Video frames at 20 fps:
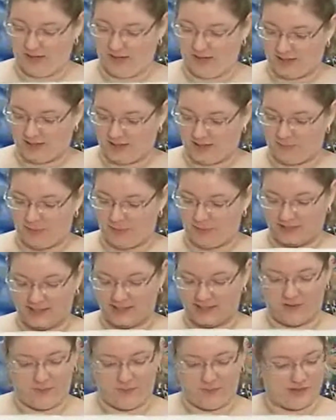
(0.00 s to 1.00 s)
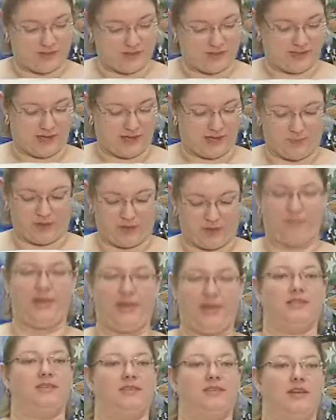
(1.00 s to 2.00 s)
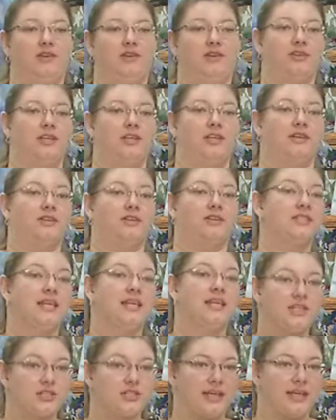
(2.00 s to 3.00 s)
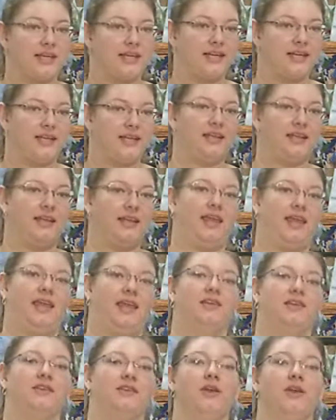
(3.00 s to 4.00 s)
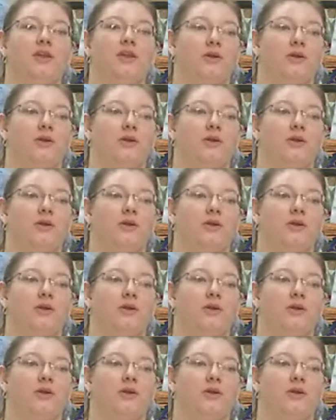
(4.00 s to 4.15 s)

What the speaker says: and picked out ones that work best underneath our stage lighting and